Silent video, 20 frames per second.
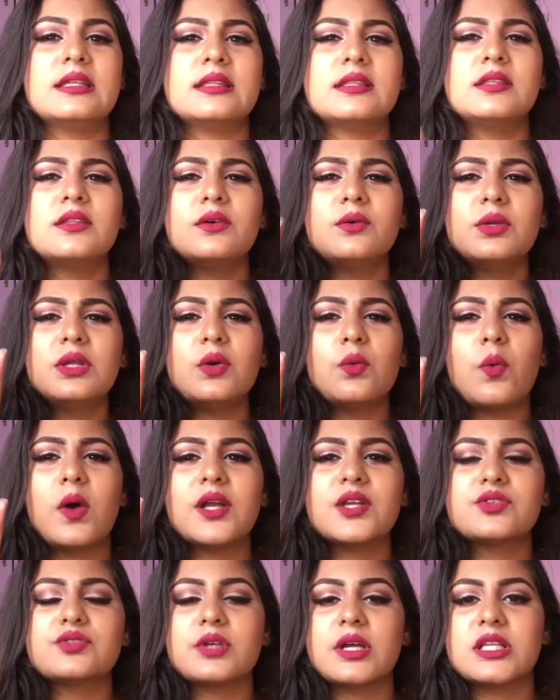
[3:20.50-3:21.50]
the only
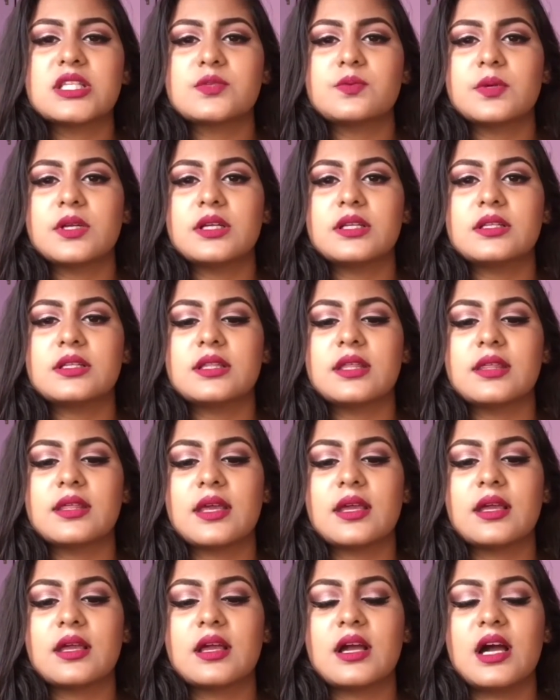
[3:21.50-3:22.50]
one transparent
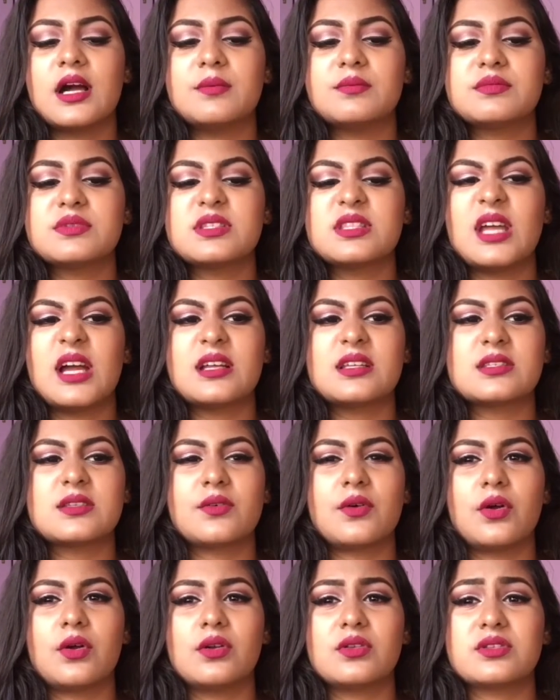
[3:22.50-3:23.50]
thing comes that's
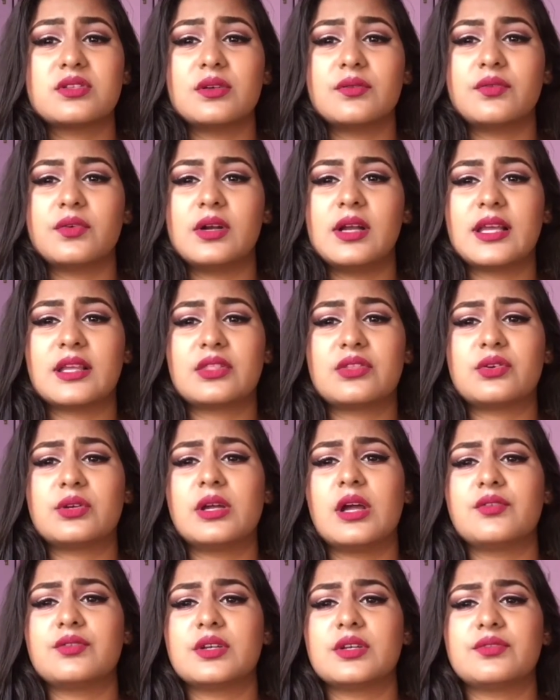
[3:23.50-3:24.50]
also for like
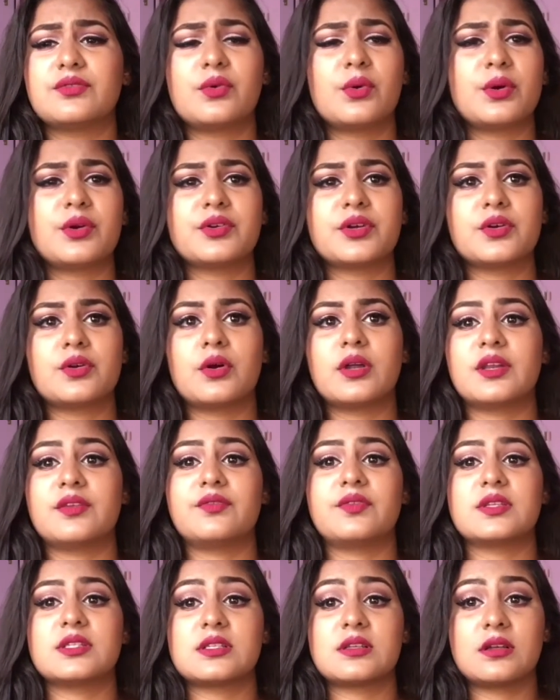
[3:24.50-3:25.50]
300 400 or
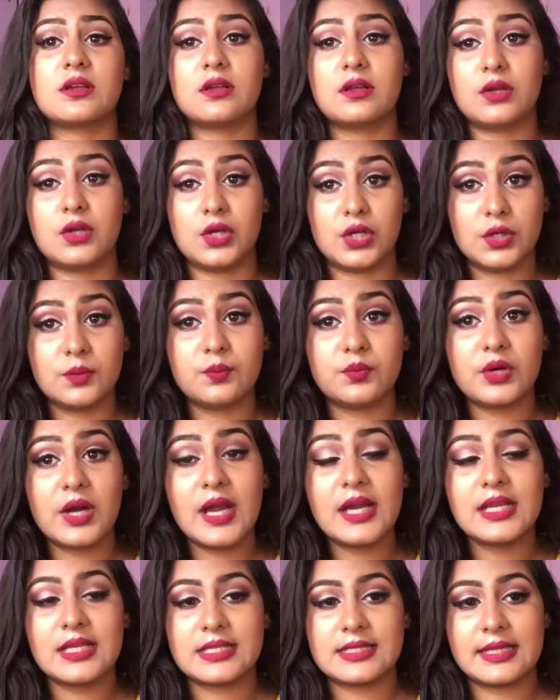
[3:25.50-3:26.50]
if it's good
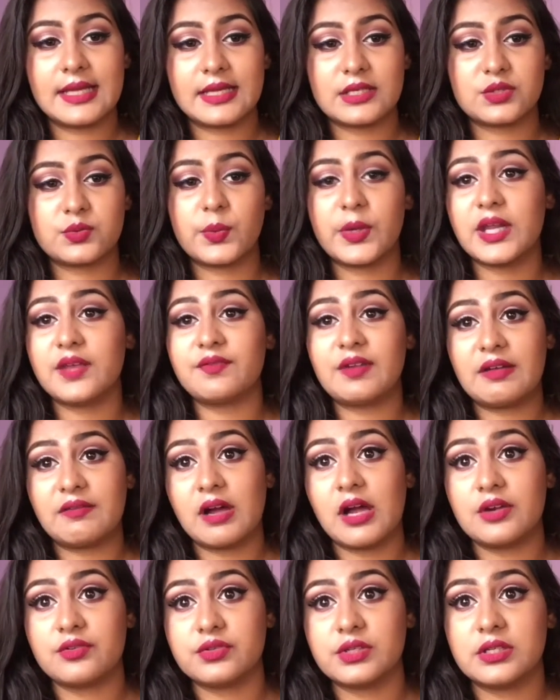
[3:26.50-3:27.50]
brand it's like
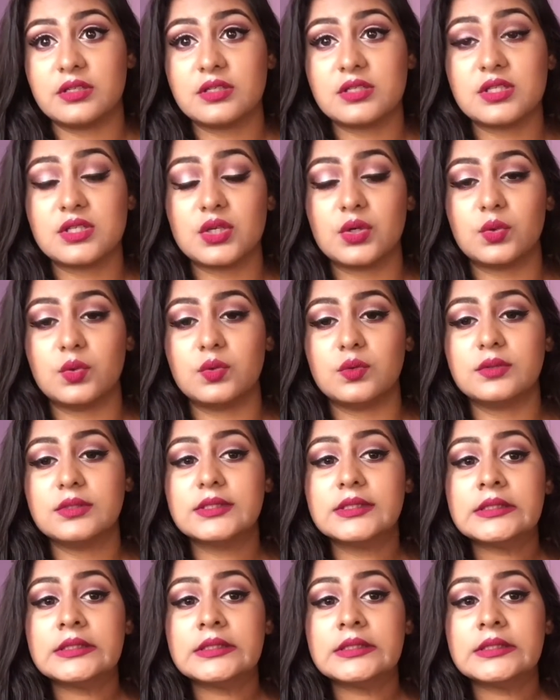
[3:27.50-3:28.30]
2500 so